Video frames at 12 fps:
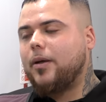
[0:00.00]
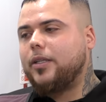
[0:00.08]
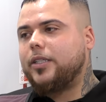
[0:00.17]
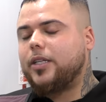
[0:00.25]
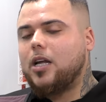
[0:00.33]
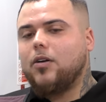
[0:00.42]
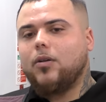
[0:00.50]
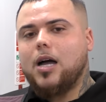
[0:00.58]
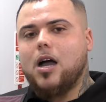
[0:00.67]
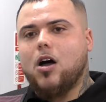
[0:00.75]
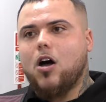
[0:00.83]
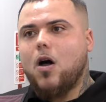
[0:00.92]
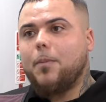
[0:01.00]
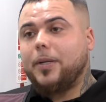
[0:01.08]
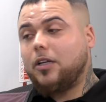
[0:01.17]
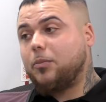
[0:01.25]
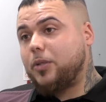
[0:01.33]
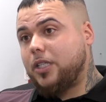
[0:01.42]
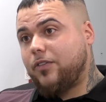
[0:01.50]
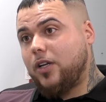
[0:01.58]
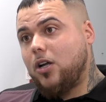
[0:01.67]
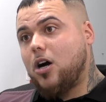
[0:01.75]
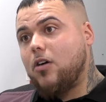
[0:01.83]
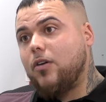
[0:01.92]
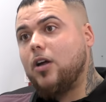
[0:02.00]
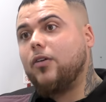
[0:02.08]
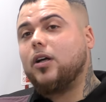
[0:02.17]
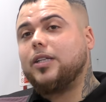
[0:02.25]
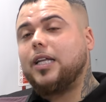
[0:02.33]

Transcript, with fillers: this area, like our, particularly our area